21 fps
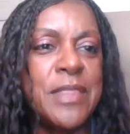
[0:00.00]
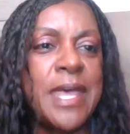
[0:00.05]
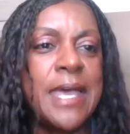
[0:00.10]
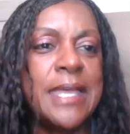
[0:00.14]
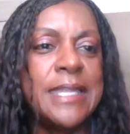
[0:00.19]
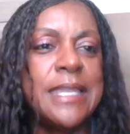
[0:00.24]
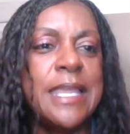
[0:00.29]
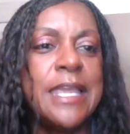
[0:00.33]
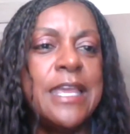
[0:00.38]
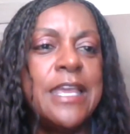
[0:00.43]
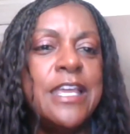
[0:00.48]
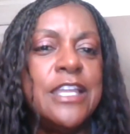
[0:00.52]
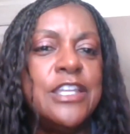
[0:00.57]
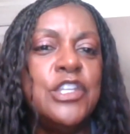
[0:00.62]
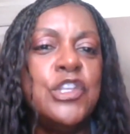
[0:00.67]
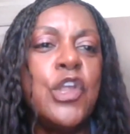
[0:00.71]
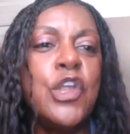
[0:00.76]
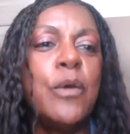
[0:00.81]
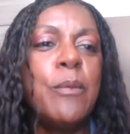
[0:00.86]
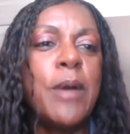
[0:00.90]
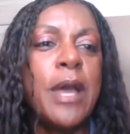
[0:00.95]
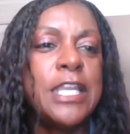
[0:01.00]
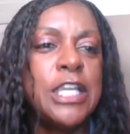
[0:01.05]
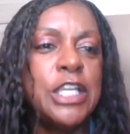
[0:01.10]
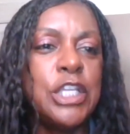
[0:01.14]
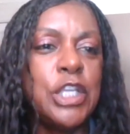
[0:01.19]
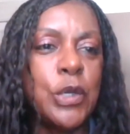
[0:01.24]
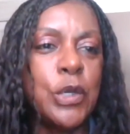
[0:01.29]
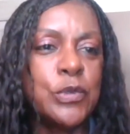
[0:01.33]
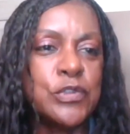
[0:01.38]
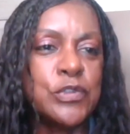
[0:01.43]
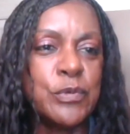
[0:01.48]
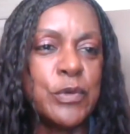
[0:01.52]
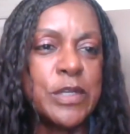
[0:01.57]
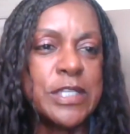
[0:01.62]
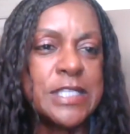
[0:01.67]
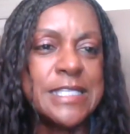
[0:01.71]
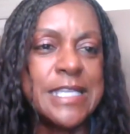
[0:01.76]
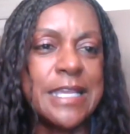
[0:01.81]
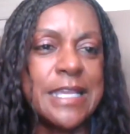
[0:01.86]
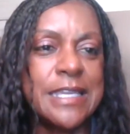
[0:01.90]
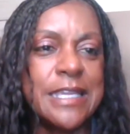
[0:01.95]
that nobody knows
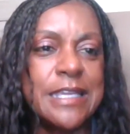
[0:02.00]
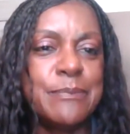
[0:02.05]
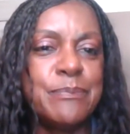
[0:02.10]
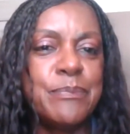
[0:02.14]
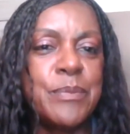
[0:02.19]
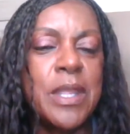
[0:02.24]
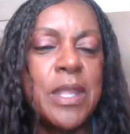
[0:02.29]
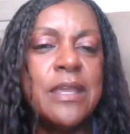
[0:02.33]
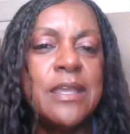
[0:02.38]
what's in it.